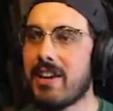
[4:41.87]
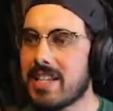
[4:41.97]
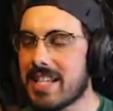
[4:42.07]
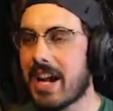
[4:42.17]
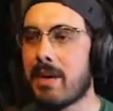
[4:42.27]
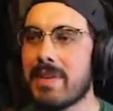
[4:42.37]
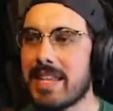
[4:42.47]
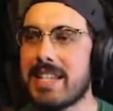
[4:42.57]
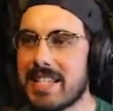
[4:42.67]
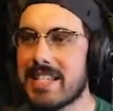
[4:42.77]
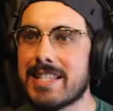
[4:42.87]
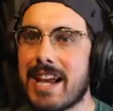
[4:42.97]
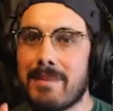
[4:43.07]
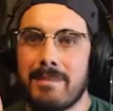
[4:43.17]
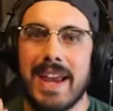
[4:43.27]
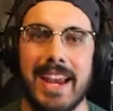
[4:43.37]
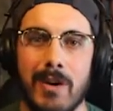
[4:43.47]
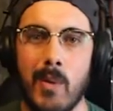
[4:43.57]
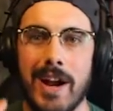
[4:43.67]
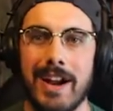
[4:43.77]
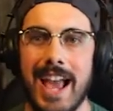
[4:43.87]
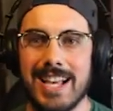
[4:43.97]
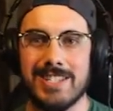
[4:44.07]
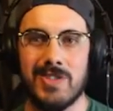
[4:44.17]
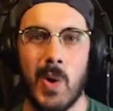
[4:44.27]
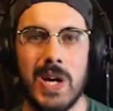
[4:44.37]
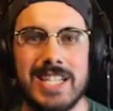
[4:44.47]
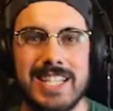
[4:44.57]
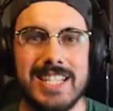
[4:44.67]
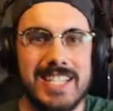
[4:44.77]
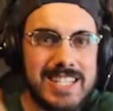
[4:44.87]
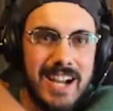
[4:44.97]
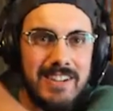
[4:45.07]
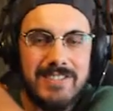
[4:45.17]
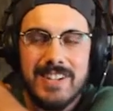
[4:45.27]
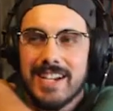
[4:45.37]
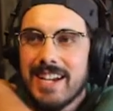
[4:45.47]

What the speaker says: you can just hear them in the distance like making weird ass noises and stuff.